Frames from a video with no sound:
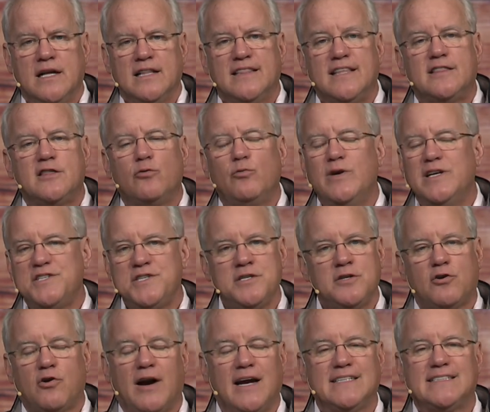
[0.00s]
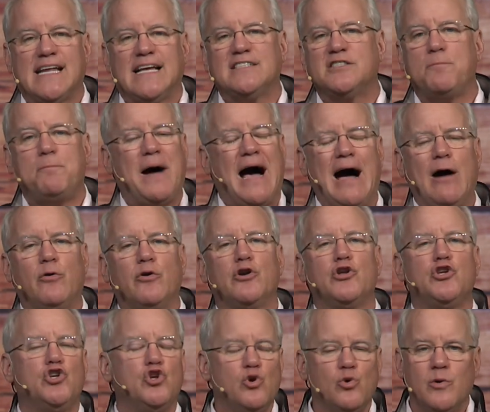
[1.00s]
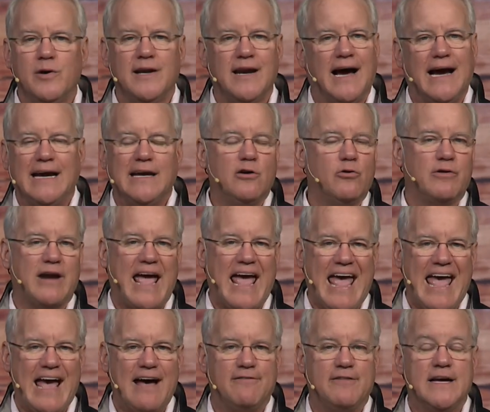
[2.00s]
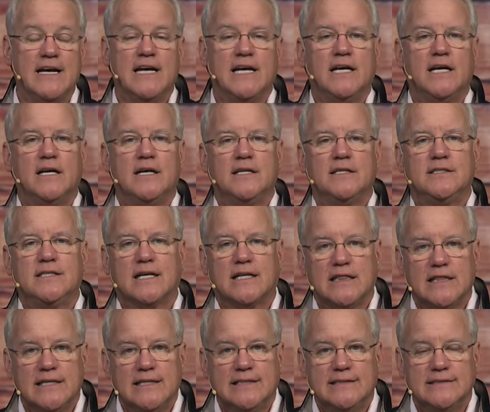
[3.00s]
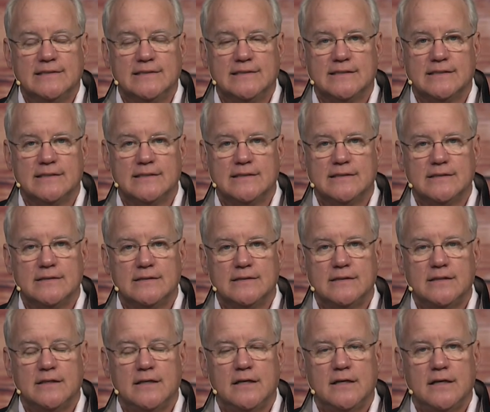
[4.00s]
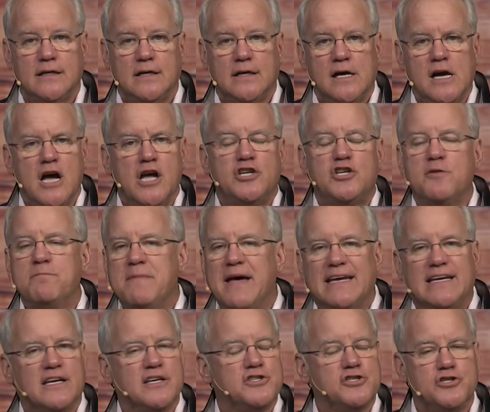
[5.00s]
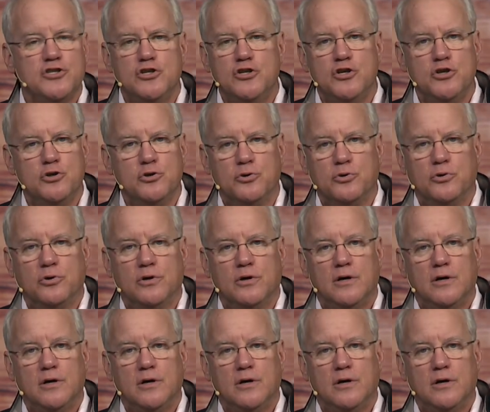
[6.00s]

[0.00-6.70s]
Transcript: That the risen Christ has a power you and I don't have to cleanse to make us new,